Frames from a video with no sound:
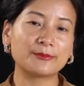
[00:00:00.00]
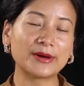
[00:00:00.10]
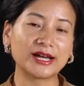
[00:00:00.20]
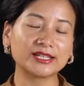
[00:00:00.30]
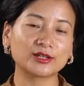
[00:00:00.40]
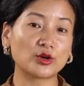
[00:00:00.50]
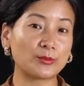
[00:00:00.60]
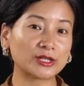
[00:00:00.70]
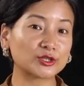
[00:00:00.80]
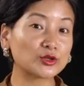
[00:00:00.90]
But
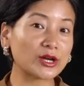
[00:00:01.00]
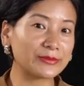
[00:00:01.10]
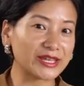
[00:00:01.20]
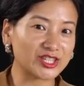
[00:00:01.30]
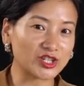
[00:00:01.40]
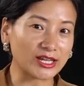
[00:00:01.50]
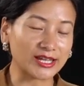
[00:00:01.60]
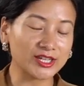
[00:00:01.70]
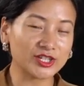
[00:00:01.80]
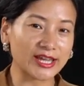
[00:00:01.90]
Gopal took up that
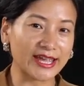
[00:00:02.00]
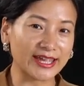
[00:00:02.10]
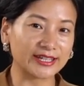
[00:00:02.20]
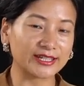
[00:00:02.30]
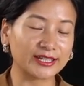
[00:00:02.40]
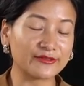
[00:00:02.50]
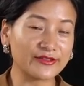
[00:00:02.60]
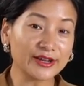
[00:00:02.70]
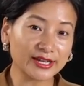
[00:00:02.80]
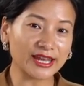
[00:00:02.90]
challenge and in a
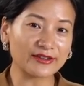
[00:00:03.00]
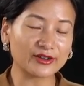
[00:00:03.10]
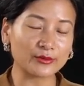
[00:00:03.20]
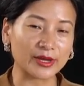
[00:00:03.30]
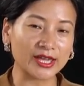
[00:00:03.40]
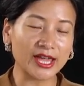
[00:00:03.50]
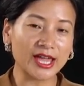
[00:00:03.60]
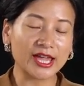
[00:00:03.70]
very clever way,